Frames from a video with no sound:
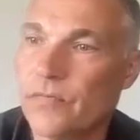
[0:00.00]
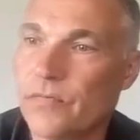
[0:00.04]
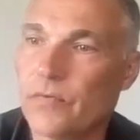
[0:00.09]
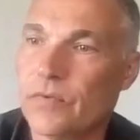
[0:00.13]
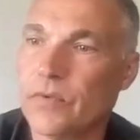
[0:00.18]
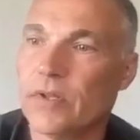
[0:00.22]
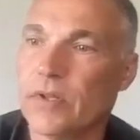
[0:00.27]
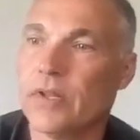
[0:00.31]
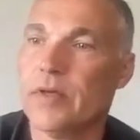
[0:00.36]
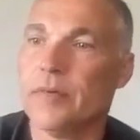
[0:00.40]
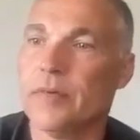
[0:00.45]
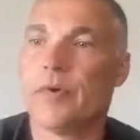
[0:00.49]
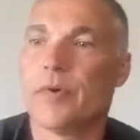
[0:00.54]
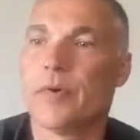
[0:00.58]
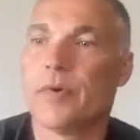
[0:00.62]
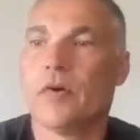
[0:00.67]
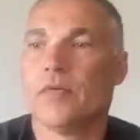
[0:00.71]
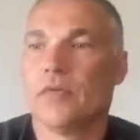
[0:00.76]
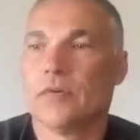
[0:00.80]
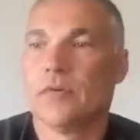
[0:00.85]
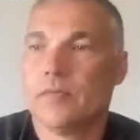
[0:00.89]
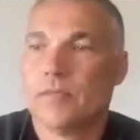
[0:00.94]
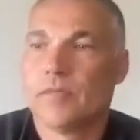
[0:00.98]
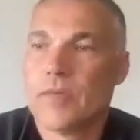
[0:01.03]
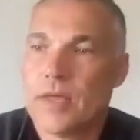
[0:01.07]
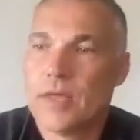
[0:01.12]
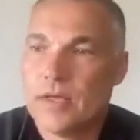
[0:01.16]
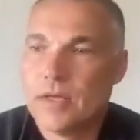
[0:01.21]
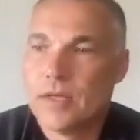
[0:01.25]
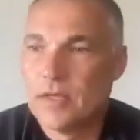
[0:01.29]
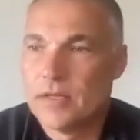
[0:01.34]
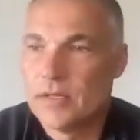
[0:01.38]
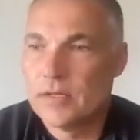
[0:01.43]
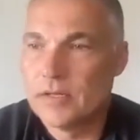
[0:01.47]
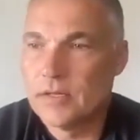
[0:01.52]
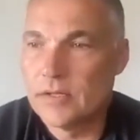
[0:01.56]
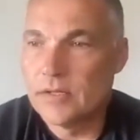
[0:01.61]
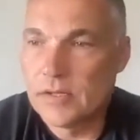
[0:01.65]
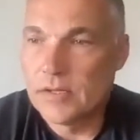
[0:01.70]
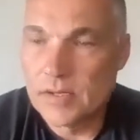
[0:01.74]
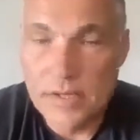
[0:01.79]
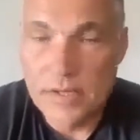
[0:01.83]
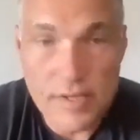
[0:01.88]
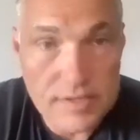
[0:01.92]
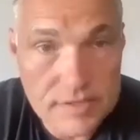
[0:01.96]
flip over.
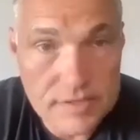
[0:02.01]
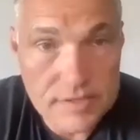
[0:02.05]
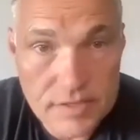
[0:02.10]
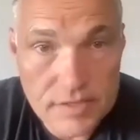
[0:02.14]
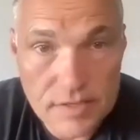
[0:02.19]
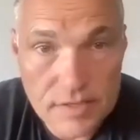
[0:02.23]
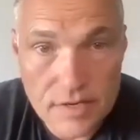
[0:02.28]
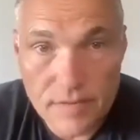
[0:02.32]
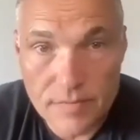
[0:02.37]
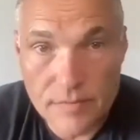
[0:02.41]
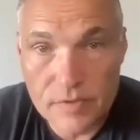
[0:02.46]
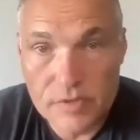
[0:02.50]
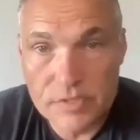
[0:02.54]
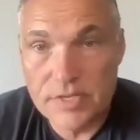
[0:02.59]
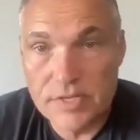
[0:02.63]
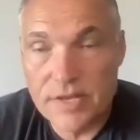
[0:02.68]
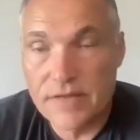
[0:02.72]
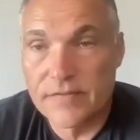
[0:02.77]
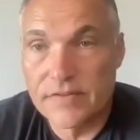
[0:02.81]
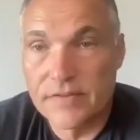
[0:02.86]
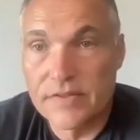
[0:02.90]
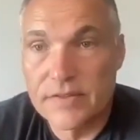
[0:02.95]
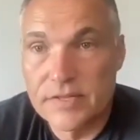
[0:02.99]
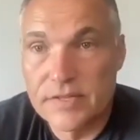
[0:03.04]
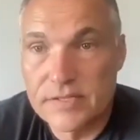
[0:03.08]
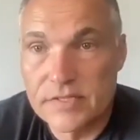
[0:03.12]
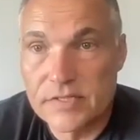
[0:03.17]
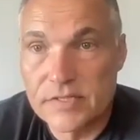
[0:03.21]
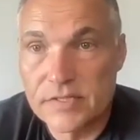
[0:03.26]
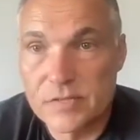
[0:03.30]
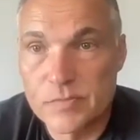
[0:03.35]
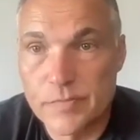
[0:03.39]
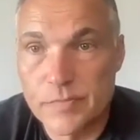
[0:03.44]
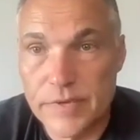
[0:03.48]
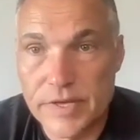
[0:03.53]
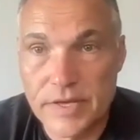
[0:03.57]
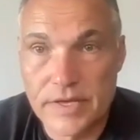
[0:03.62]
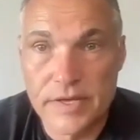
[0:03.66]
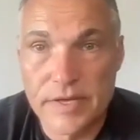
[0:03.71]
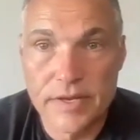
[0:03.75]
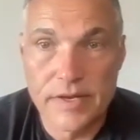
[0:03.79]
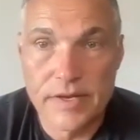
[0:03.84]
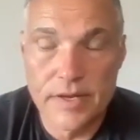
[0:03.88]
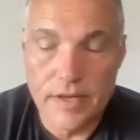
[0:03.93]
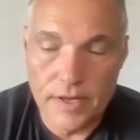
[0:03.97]
Lesson number 7. This has
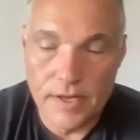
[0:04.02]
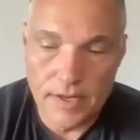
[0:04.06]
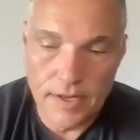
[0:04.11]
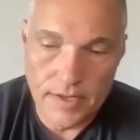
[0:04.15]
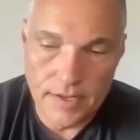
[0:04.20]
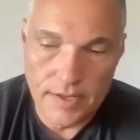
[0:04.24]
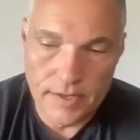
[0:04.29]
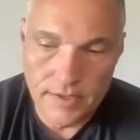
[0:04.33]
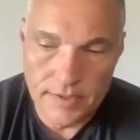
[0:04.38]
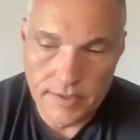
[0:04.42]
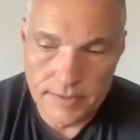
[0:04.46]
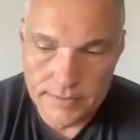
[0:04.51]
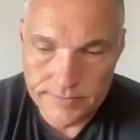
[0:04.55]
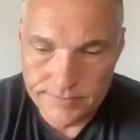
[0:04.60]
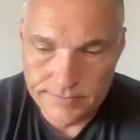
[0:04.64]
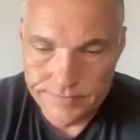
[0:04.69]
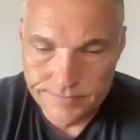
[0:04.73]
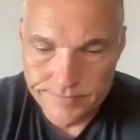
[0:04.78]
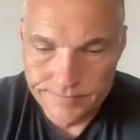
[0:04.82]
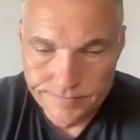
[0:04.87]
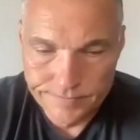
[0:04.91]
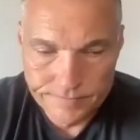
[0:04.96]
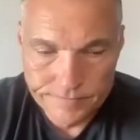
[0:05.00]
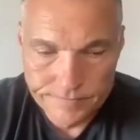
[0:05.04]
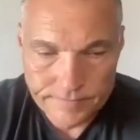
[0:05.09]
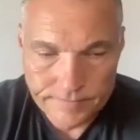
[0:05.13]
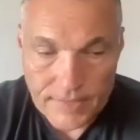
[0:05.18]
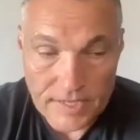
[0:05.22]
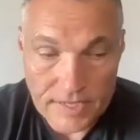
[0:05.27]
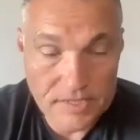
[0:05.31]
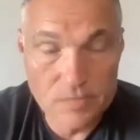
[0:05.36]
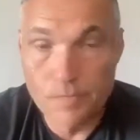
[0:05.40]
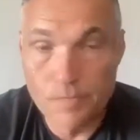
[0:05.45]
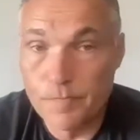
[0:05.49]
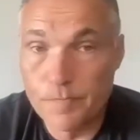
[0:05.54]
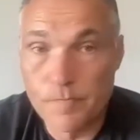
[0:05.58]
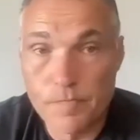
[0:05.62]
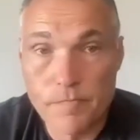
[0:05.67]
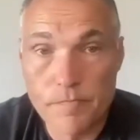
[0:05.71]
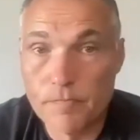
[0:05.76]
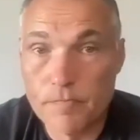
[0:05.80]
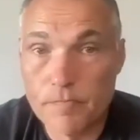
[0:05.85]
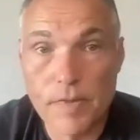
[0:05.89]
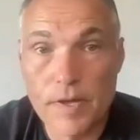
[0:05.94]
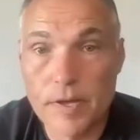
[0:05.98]
been as
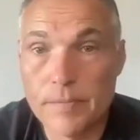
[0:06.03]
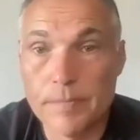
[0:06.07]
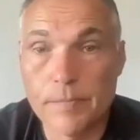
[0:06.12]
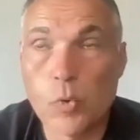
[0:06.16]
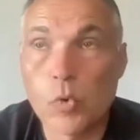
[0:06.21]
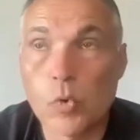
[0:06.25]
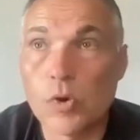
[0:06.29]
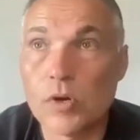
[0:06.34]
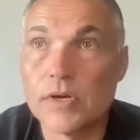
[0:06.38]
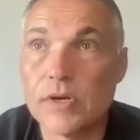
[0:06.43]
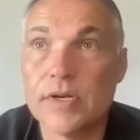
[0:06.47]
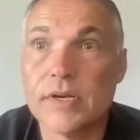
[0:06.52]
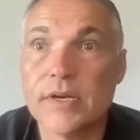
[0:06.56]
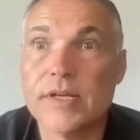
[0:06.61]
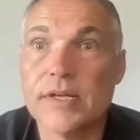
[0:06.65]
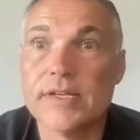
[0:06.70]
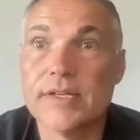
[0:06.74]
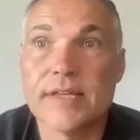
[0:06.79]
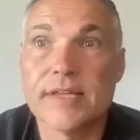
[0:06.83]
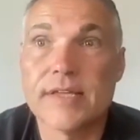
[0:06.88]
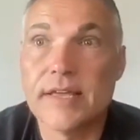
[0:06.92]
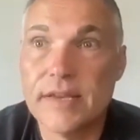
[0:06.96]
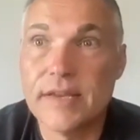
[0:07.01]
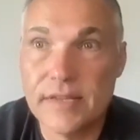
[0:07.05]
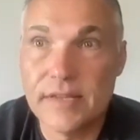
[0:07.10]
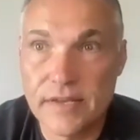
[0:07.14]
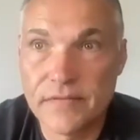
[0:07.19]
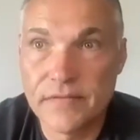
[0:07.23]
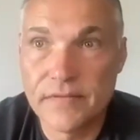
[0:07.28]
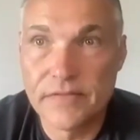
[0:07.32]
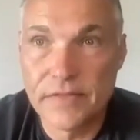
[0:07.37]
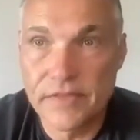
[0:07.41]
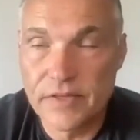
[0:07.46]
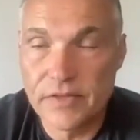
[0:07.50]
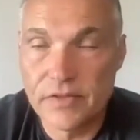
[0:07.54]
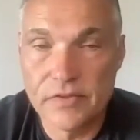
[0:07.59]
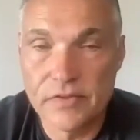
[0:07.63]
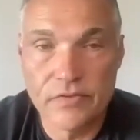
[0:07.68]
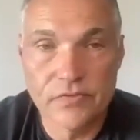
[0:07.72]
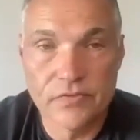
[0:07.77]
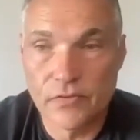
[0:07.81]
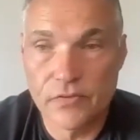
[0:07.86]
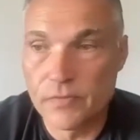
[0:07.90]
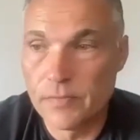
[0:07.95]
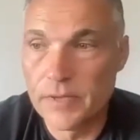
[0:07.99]
important as any of
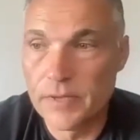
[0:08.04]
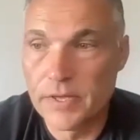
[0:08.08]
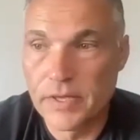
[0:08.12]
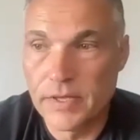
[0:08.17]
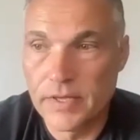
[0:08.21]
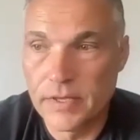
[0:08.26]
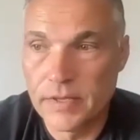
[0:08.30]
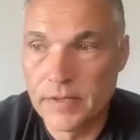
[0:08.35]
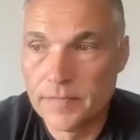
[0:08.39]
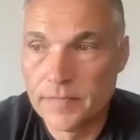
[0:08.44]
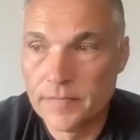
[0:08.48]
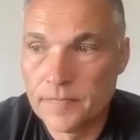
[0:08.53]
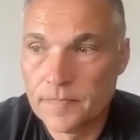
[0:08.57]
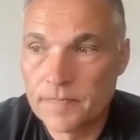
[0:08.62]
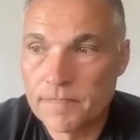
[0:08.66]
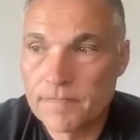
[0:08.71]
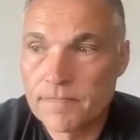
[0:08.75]
these for me.